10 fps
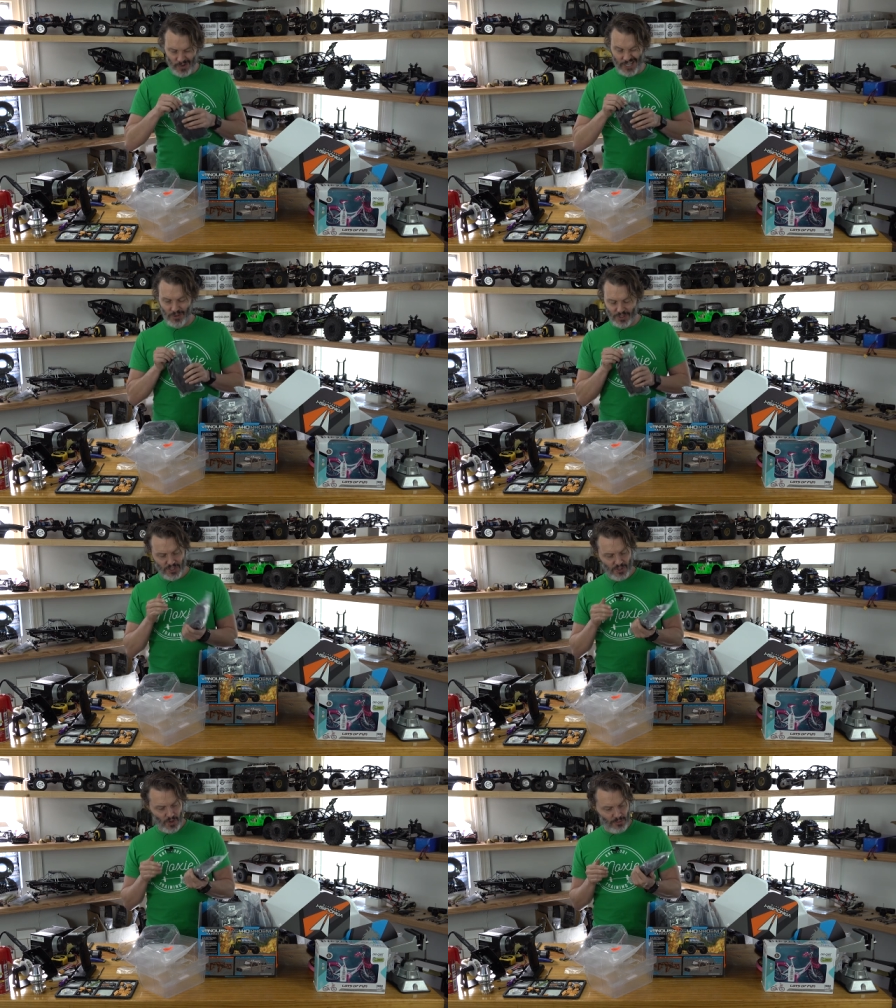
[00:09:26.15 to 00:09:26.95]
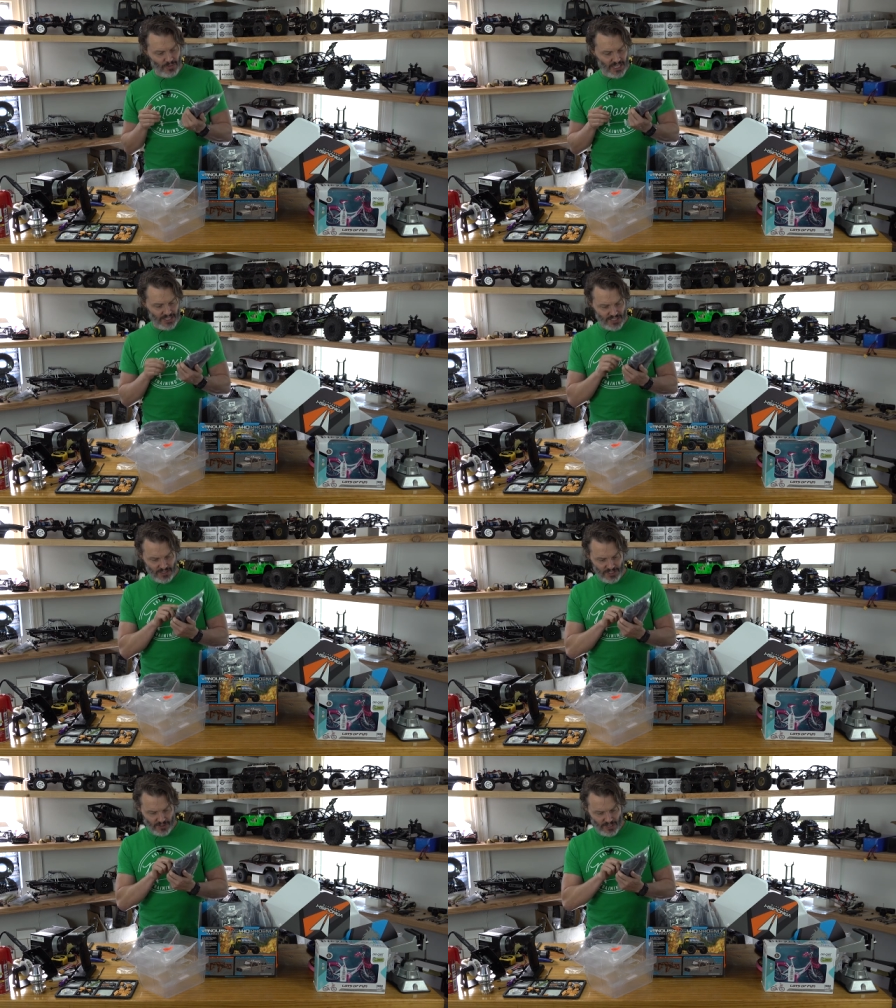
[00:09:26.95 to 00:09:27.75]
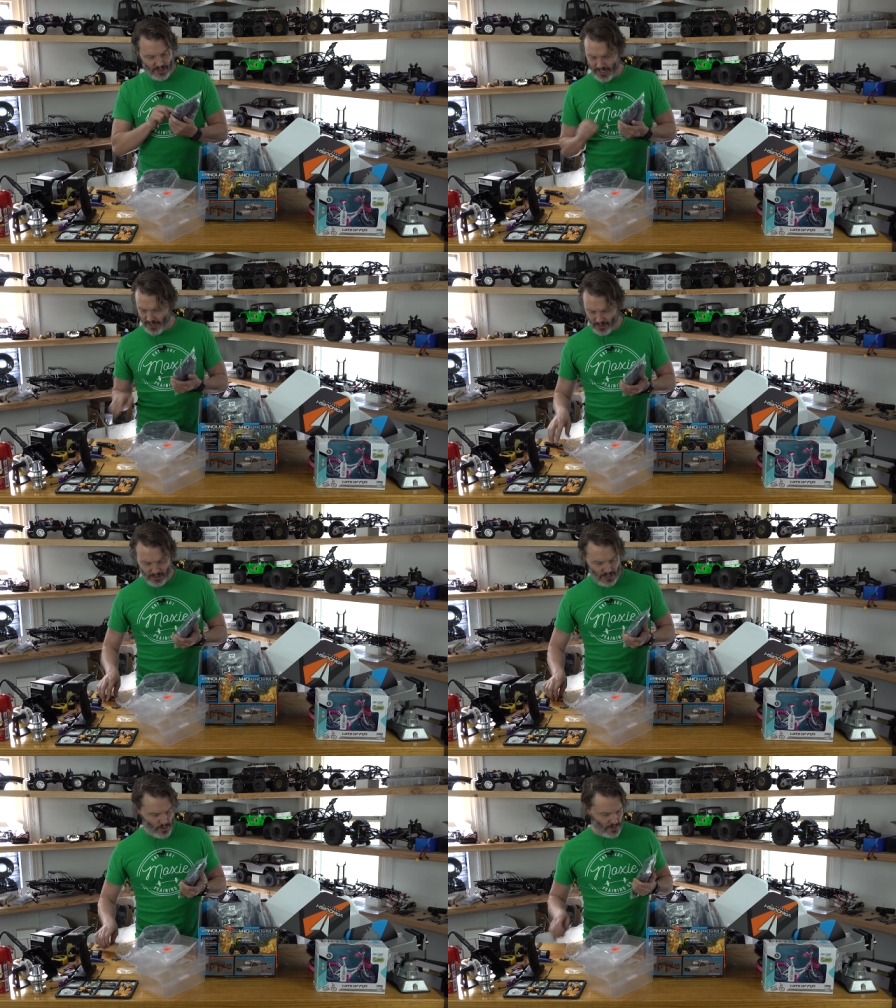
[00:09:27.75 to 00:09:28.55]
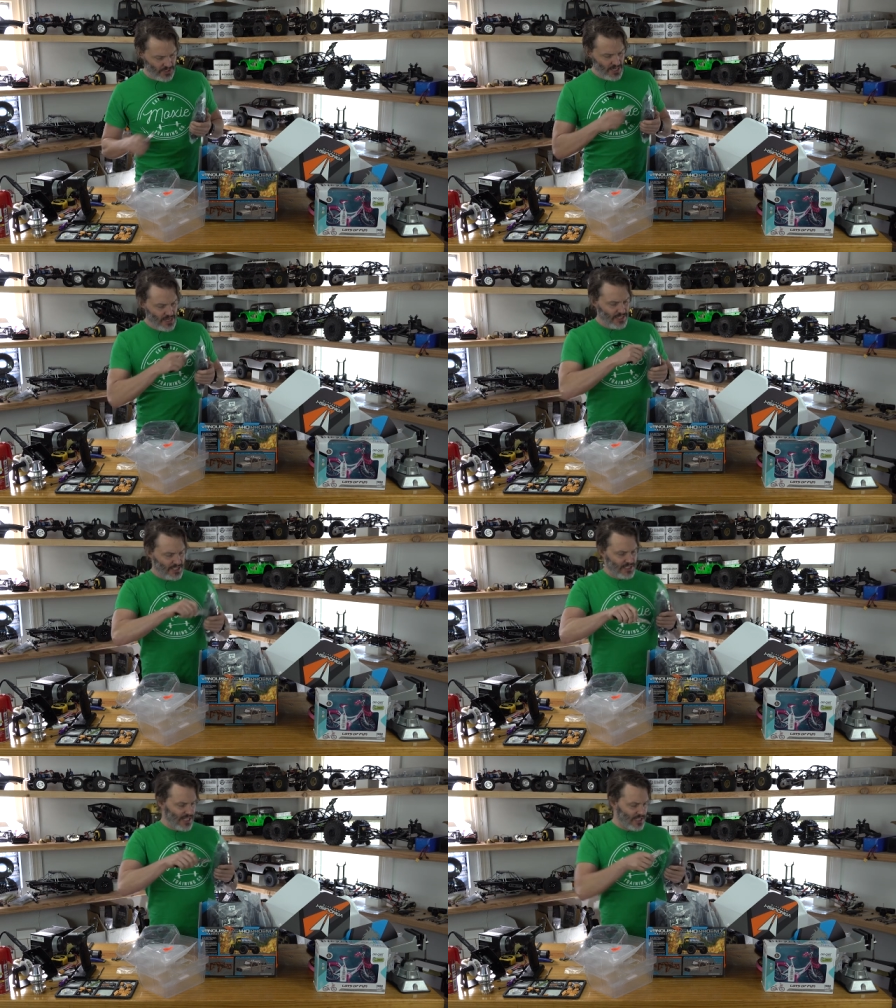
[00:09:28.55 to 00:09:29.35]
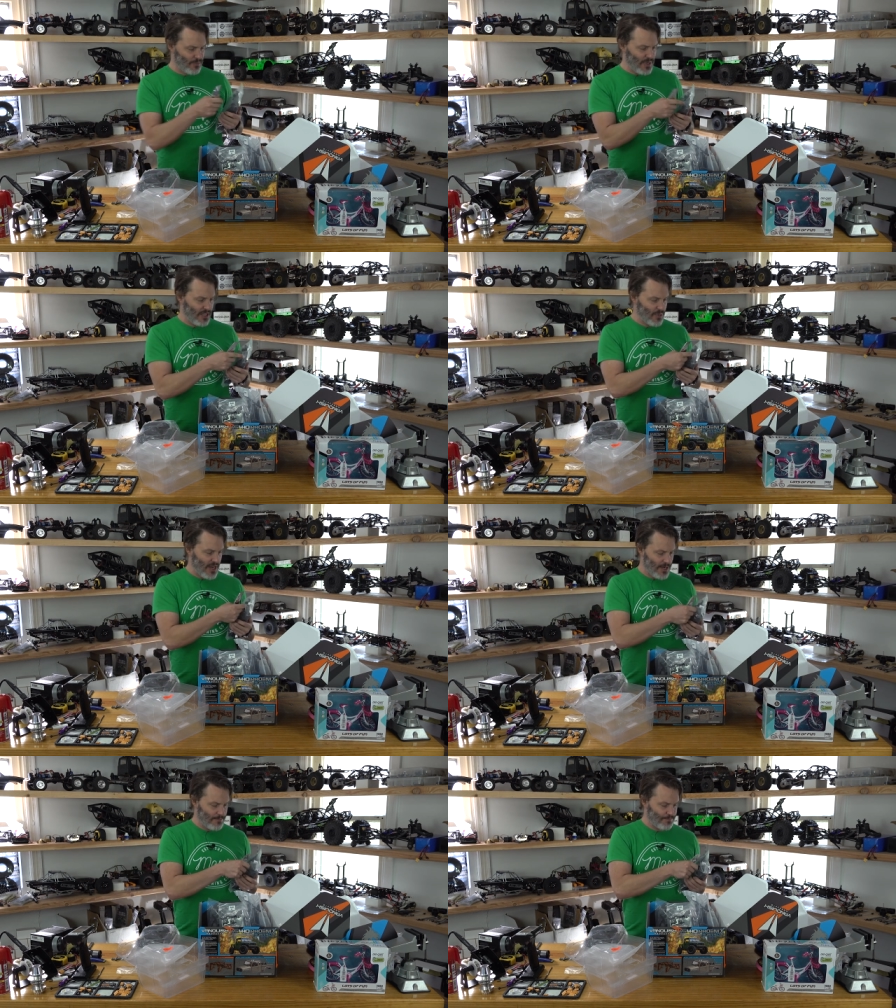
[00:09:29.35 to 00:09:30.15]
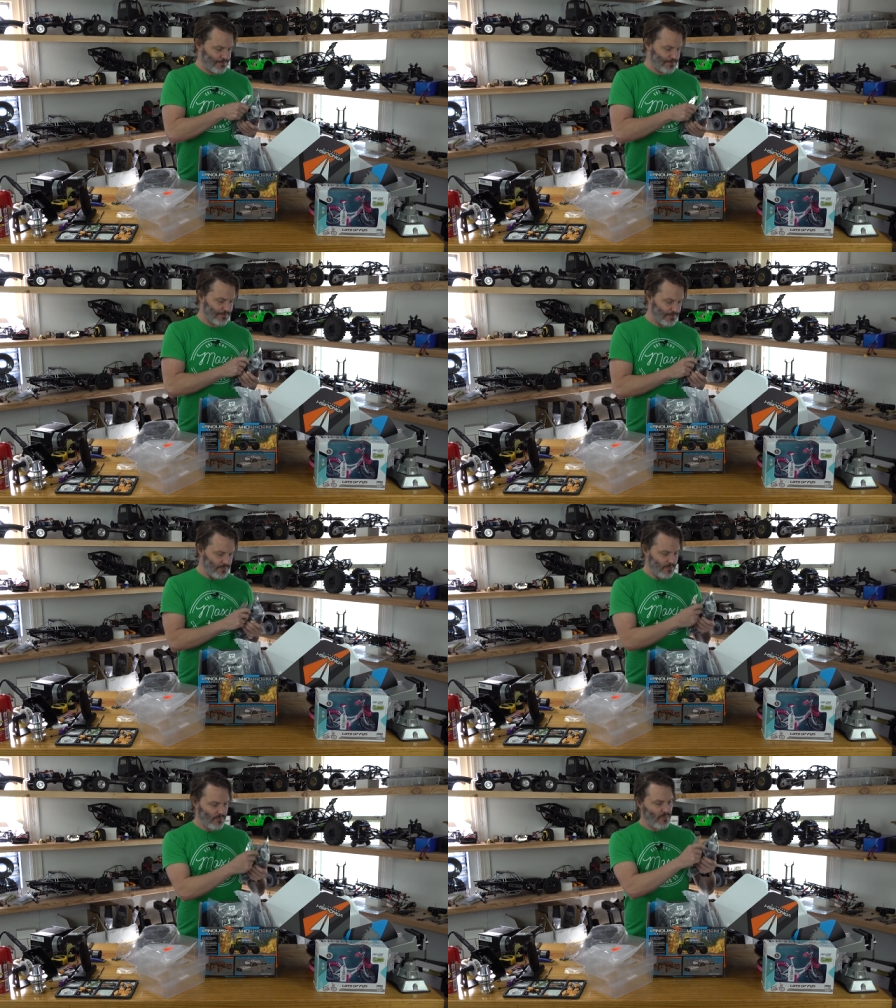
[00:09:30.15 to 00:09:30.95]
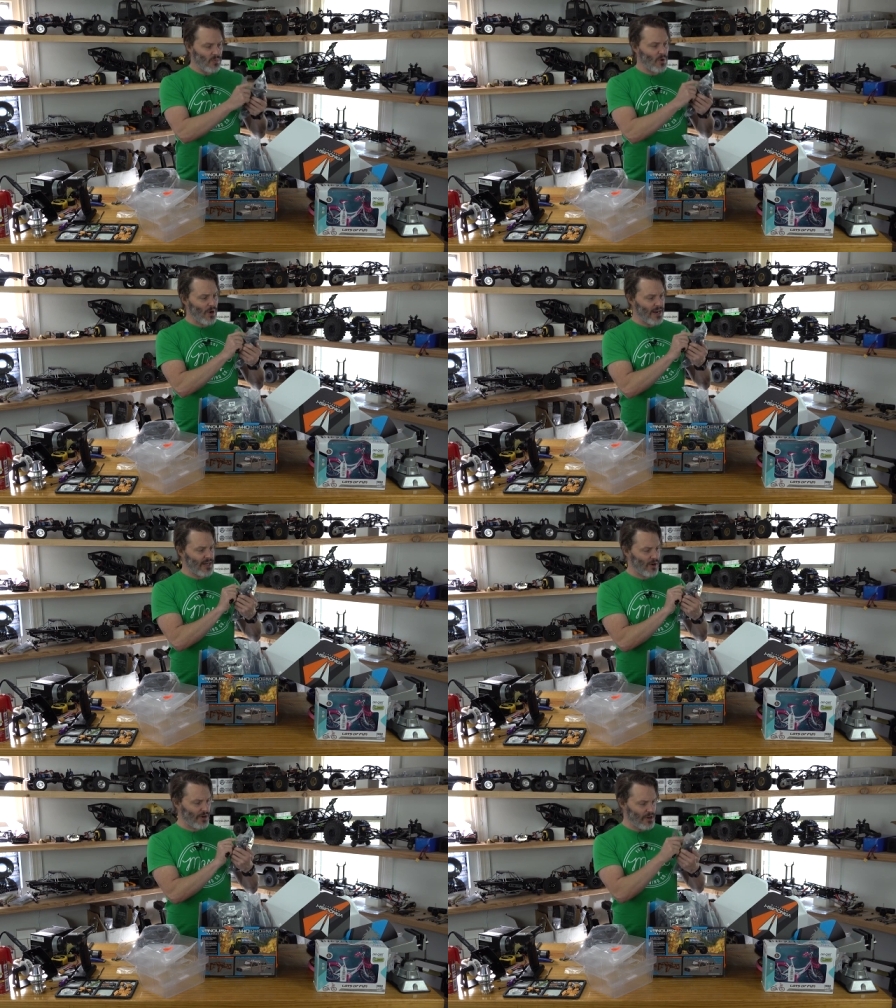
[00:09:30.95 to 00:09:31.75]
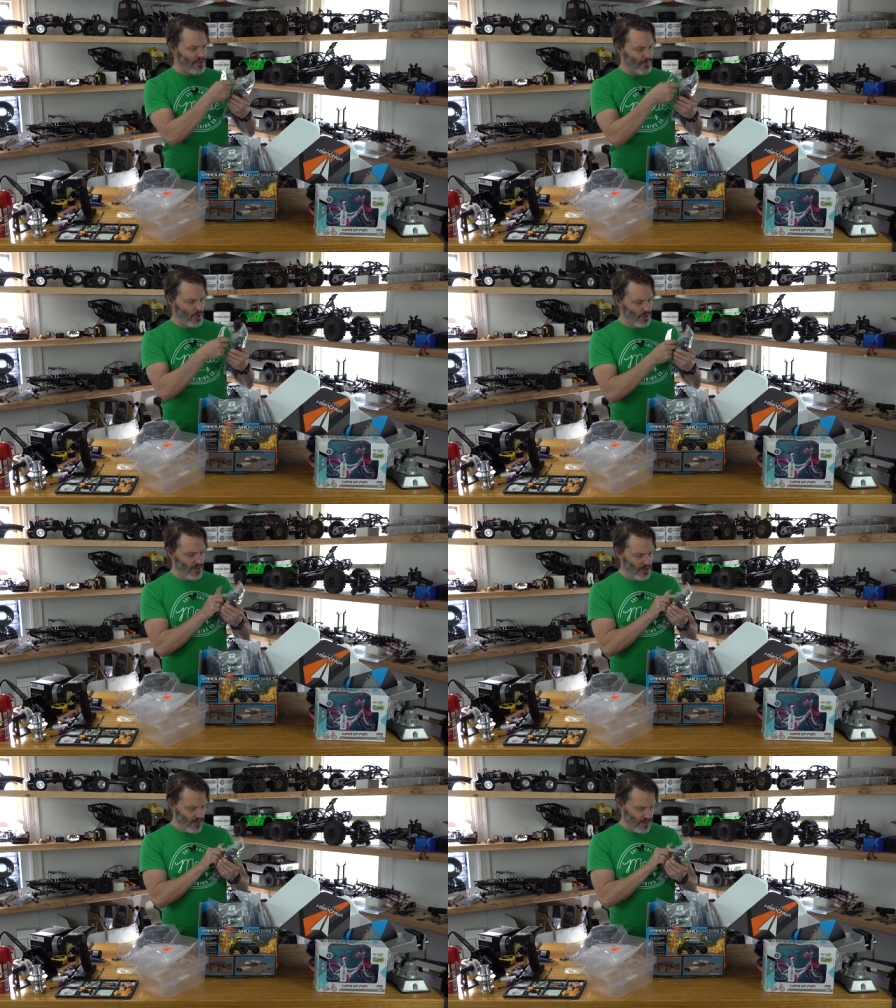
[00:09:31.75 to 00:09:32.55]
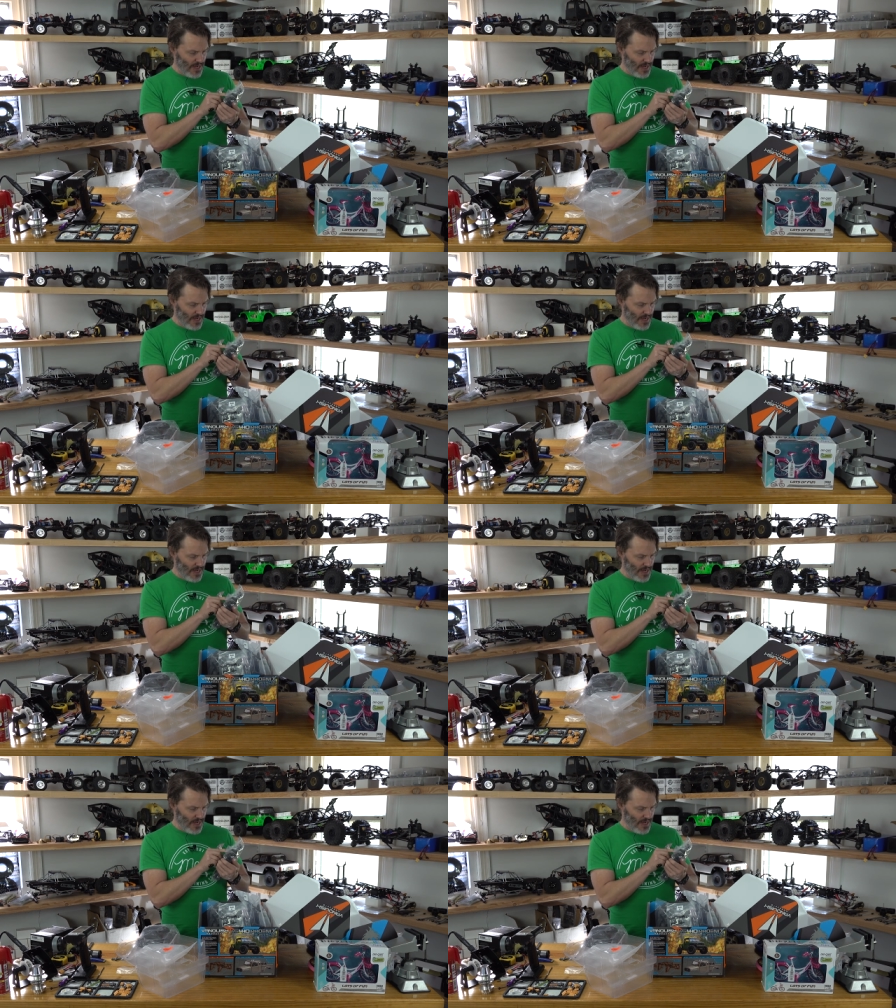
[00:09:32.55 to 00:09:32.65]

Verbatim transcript: We can do a scrape test. These are gonna be our lowers. This is like the belly pan right here underneath the motor.